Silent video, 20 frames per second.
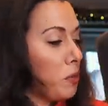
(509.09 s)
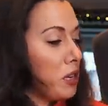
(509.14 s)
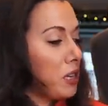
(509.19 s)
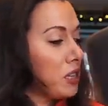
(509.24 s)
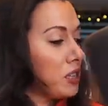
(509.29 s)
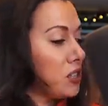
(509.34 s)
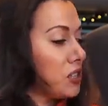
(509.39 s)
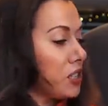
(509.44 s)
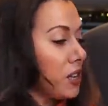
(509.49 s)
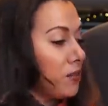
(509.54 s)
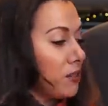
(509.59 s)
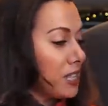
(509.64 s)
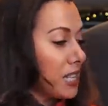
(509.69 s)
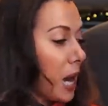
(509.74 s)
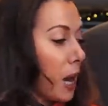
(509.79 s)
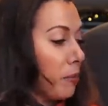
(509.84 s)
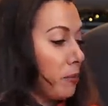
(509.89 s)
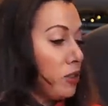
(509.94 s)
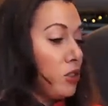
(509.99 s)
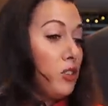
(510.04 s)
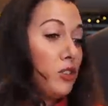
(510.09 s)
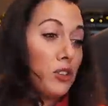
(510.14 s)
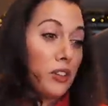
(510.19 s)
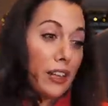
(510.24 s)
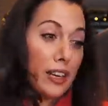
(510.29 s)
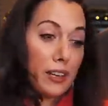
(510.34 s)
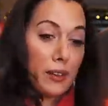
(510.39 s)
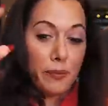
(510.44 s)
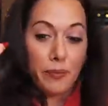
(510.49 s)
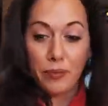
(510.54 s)
because if it's happened to you, you're
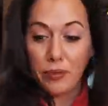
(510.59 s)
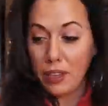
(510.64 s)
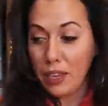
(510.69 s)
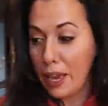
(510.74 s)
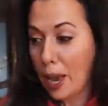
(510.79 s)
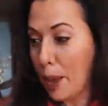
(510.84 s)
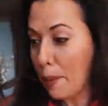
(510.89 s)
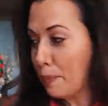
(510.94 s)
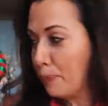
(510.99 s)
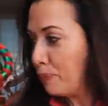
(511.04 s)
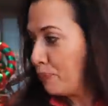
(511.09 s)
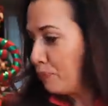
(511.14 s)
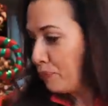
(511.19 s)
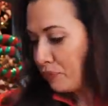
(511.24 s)
like, yep,